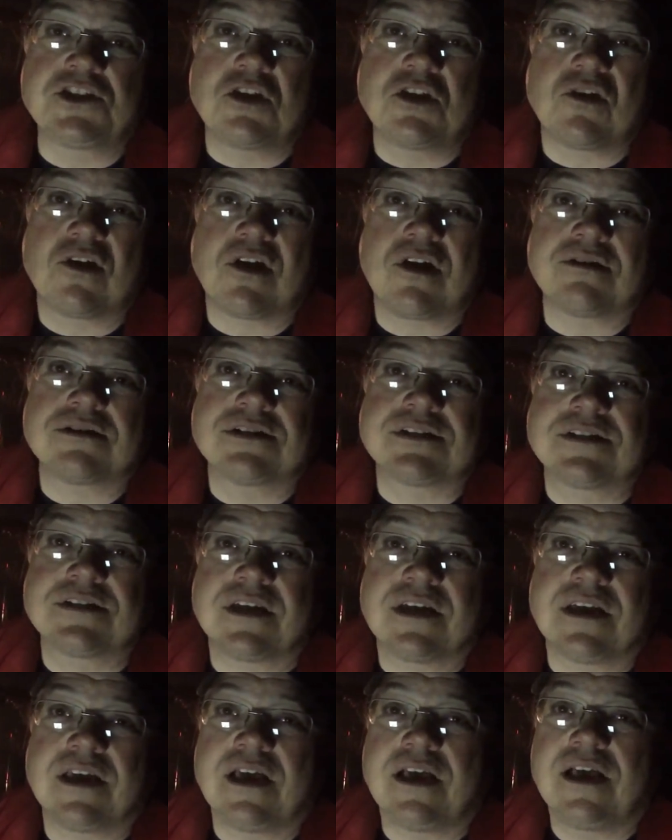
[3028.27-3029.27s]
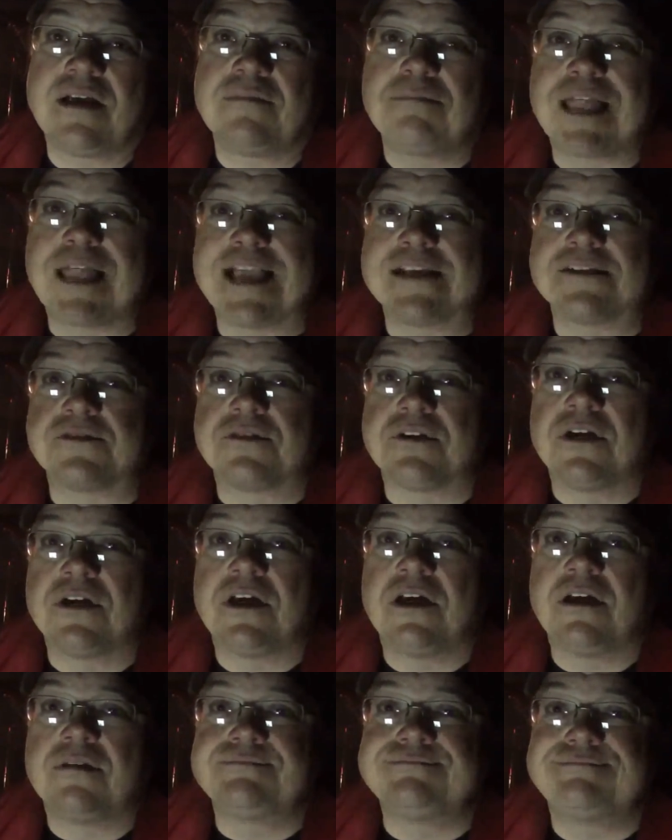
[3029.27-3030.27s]
sharks,
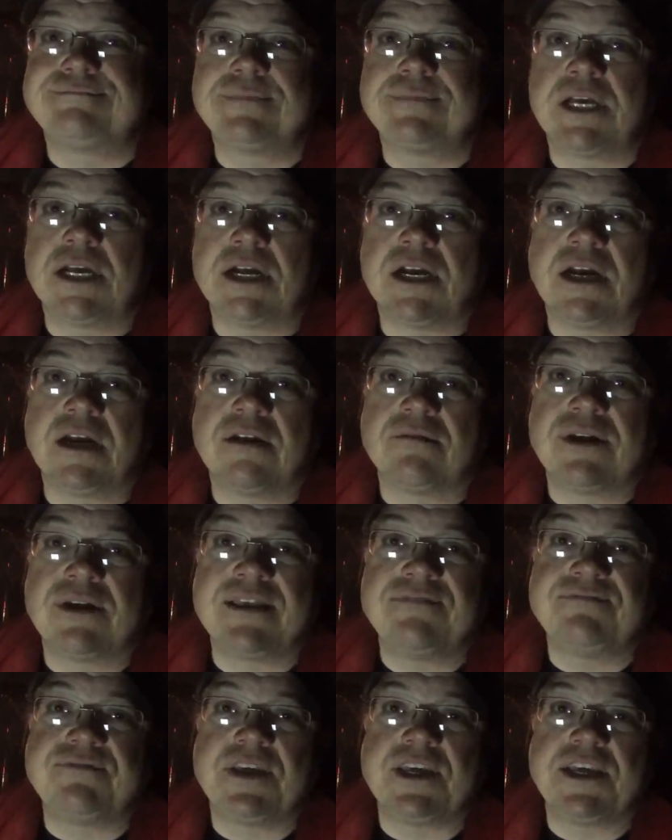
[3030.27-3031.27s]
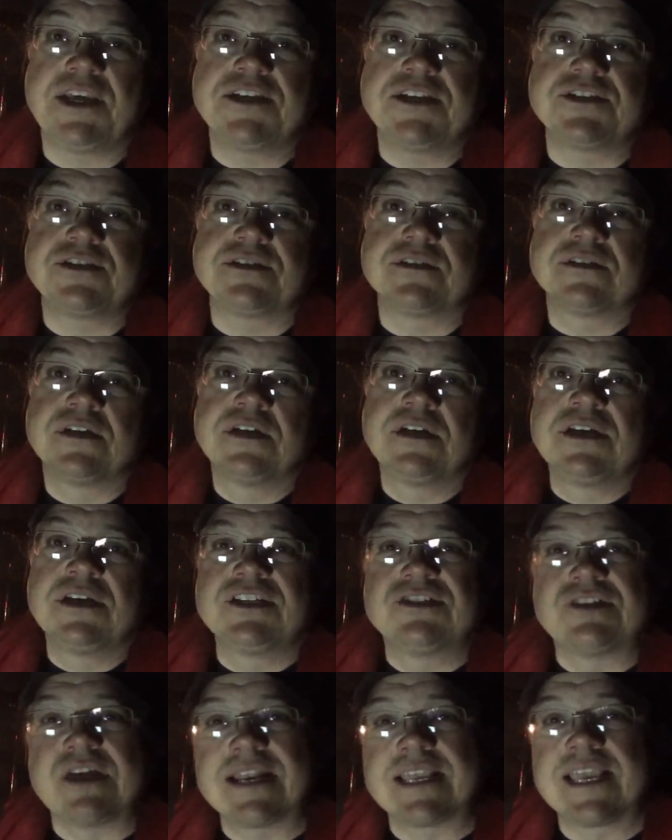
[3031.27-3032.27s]
black drum, redfish.
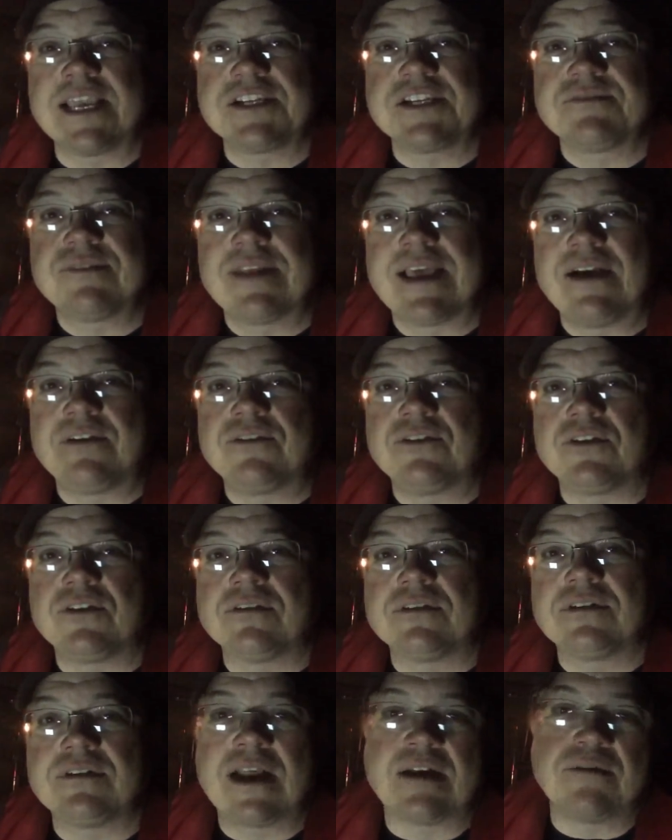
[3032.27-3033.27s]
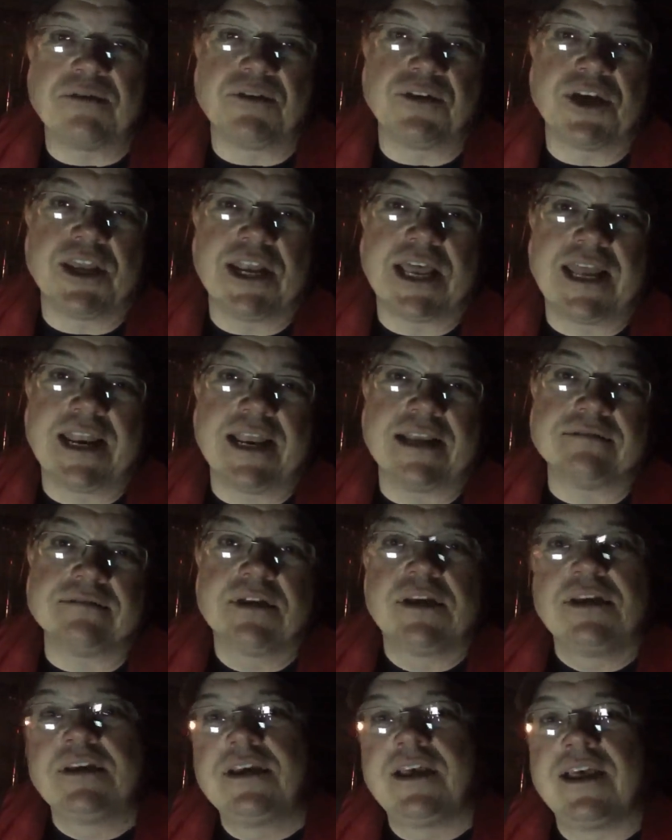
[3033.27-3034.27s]
Try to catch flounder. Not real good
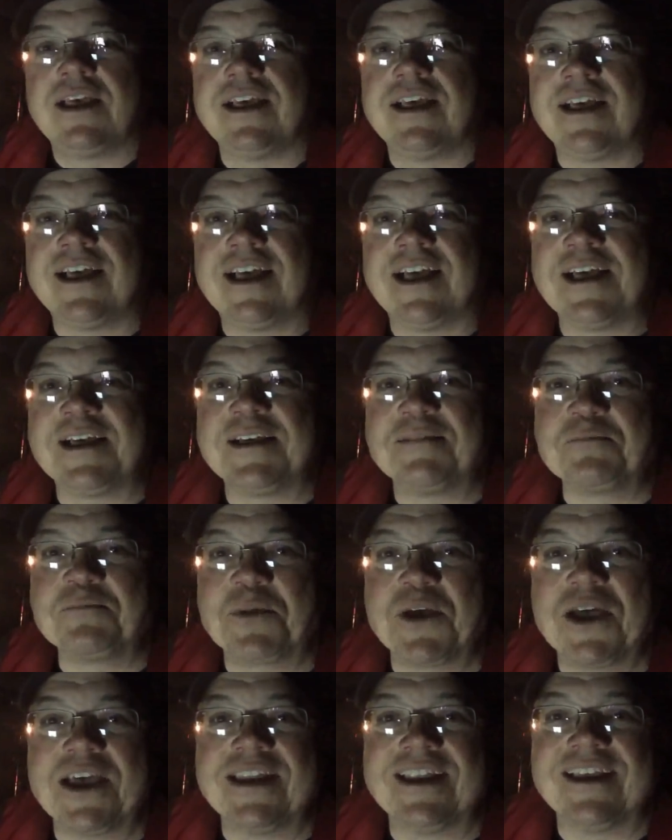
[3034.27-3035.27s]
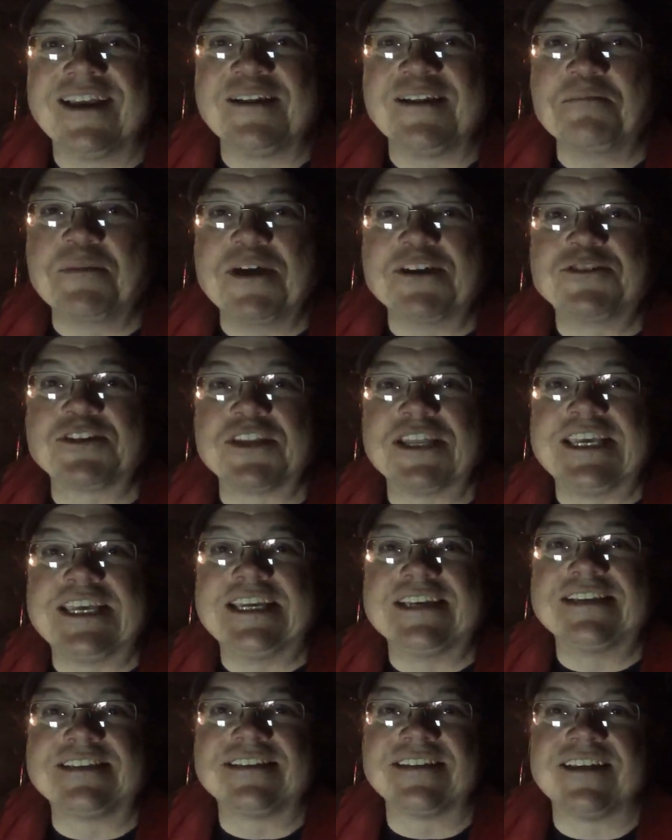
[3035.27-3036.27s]
at it. But
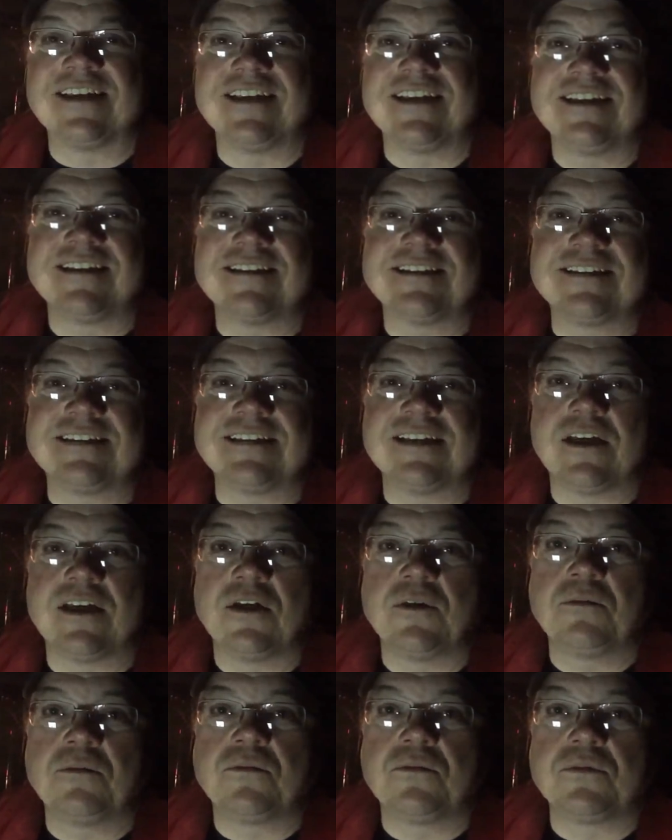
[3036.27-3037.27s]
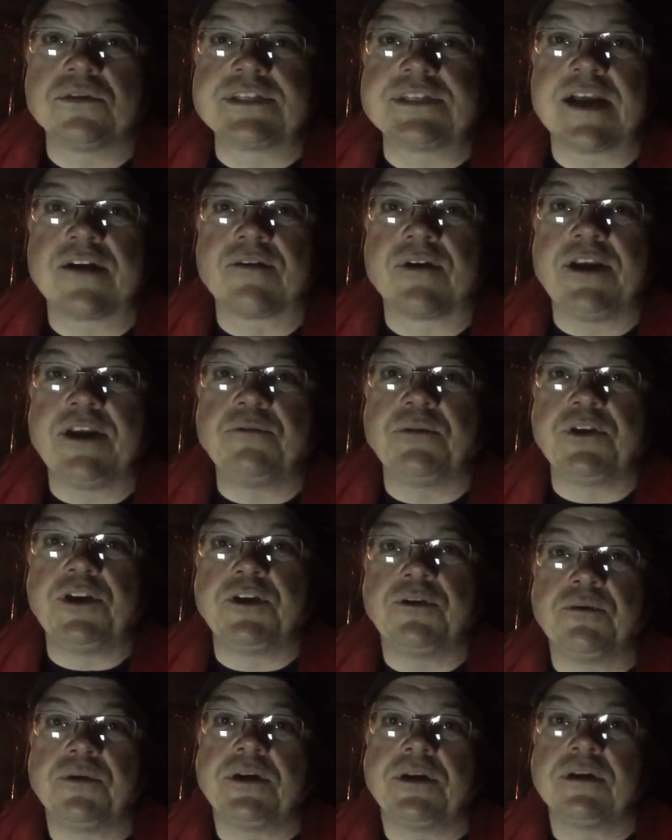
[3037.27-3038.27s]
mostly it's, that
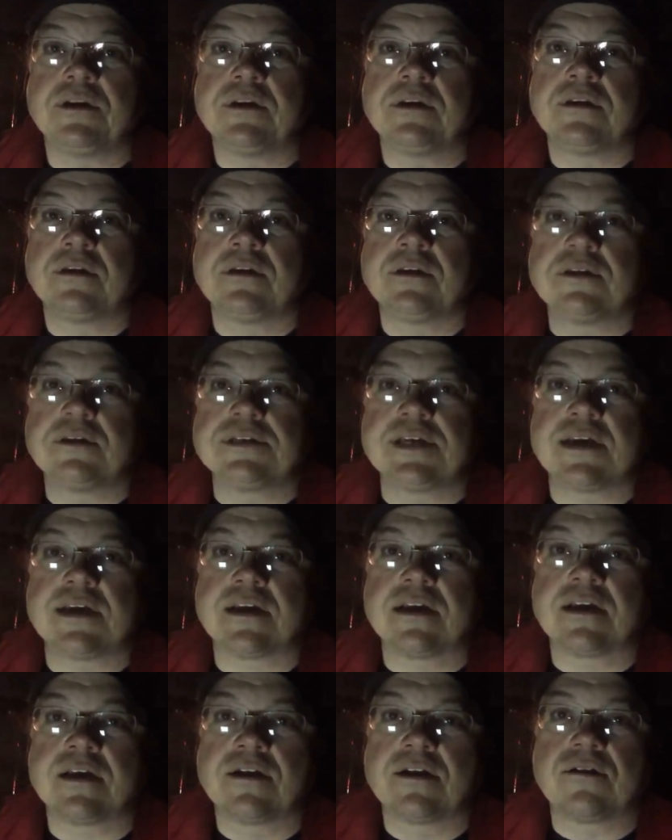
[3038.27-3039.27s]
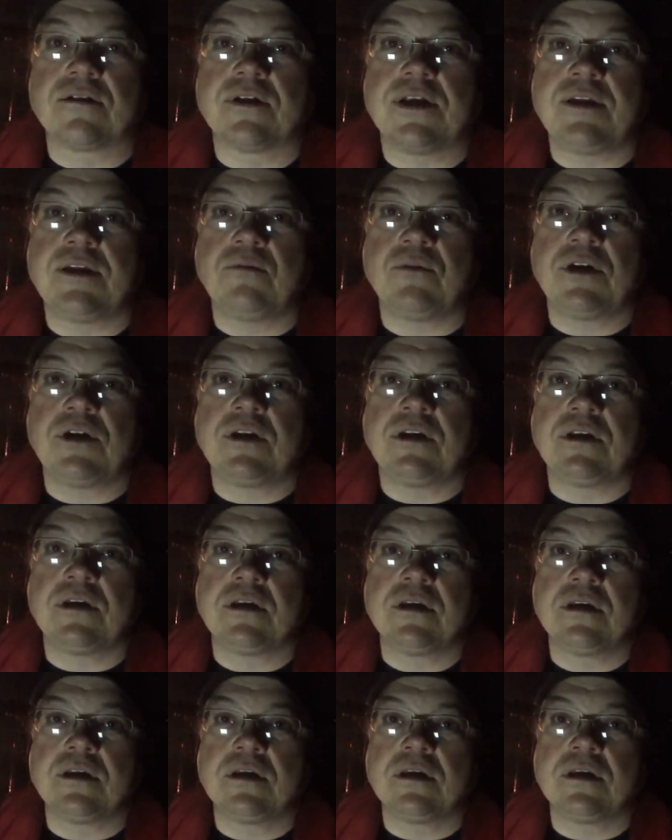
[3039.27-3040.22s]
green one doing? Is that green one?